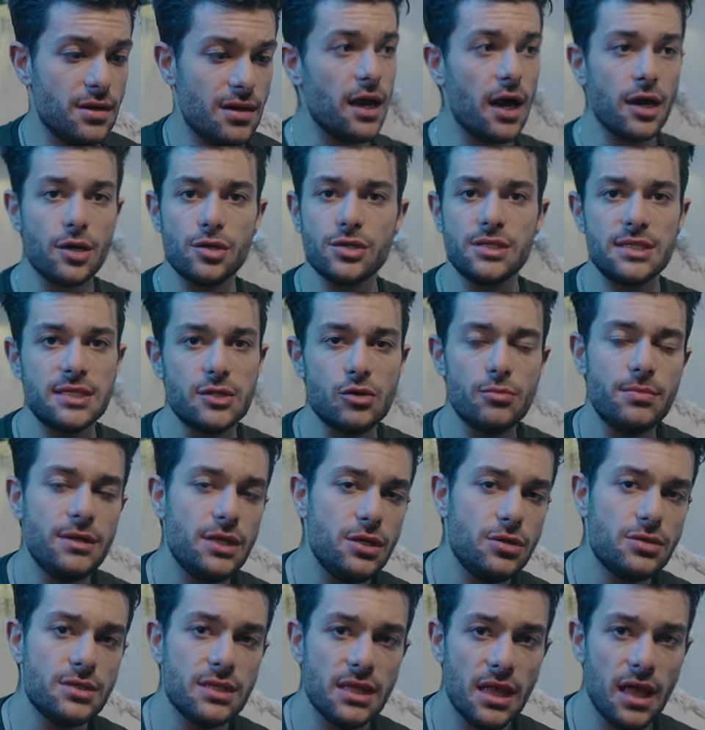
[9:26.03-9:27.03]
You know, I could still be
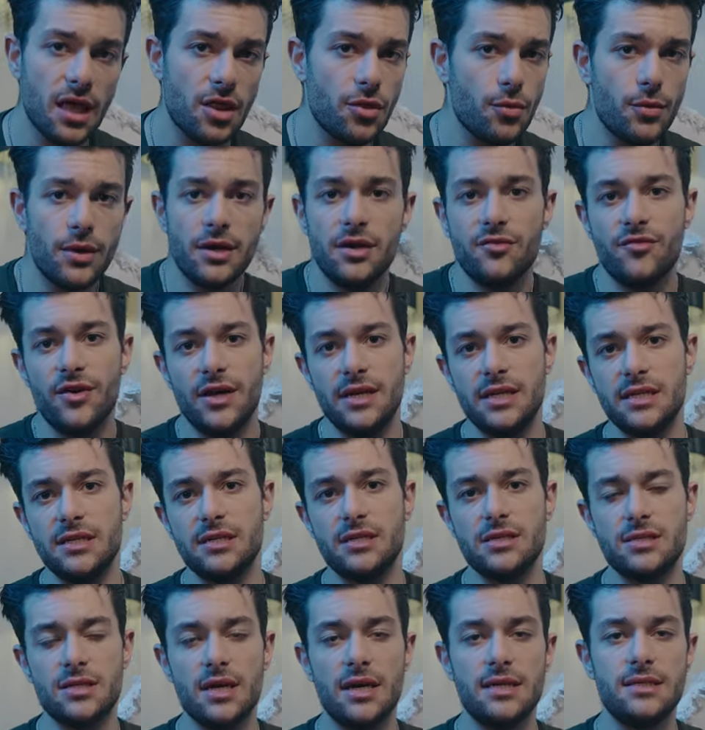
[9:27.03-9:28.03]
using the other one if I
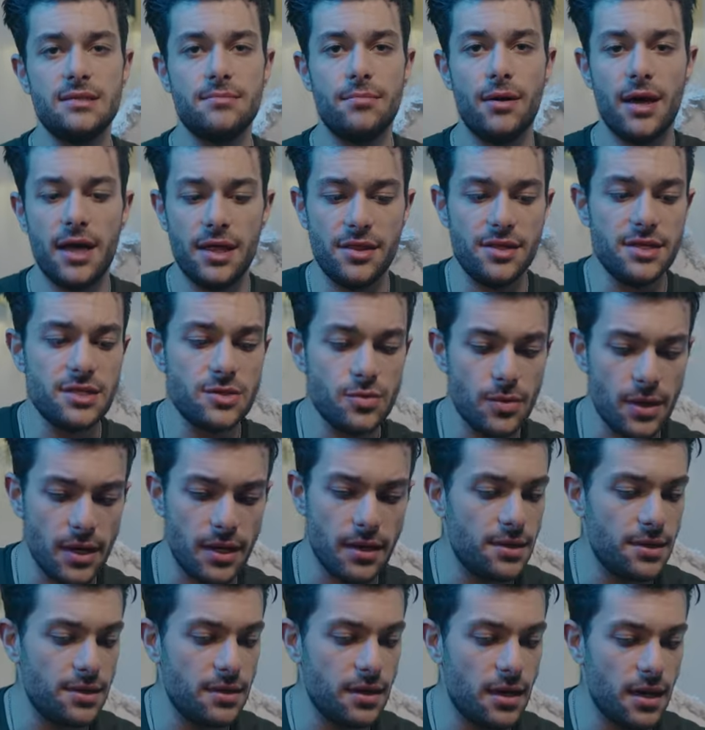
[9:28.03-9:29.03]
didn't decide to buy this one,
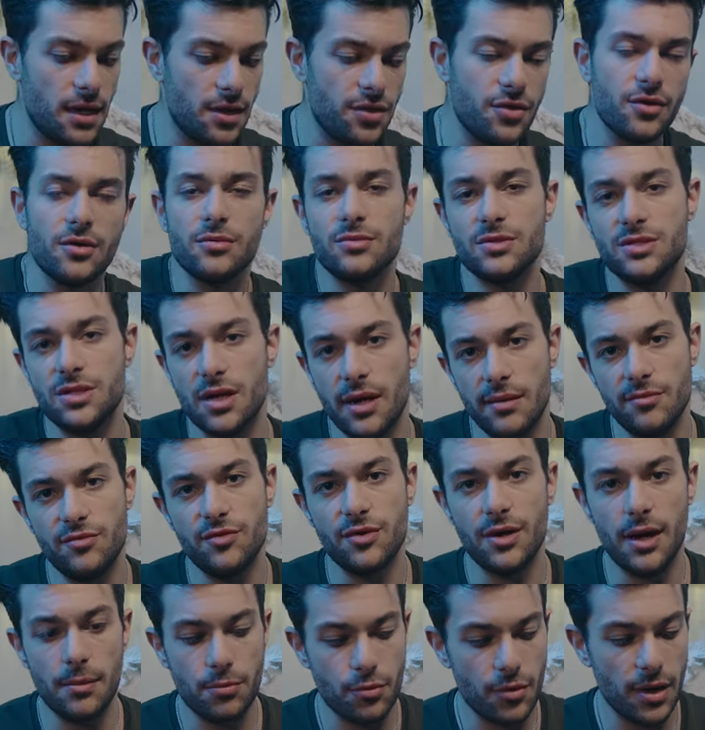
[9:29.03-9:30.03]
but I thought it was time
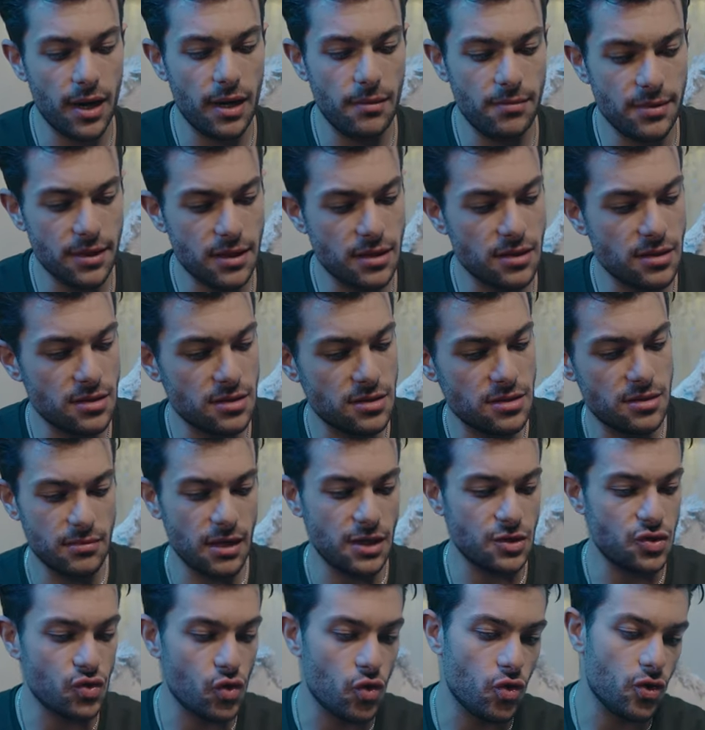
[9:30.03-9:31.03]
for an upgrade because
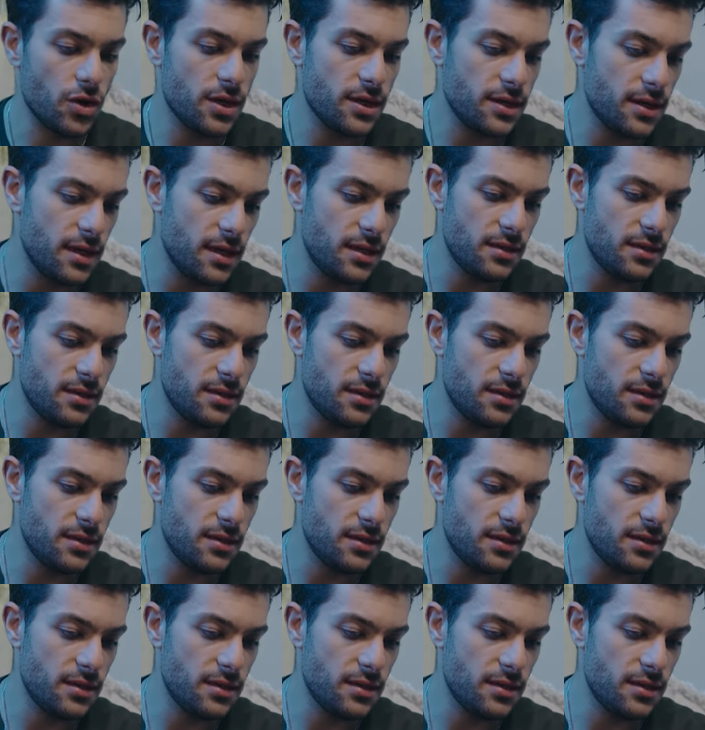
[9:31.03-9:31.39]
I saw it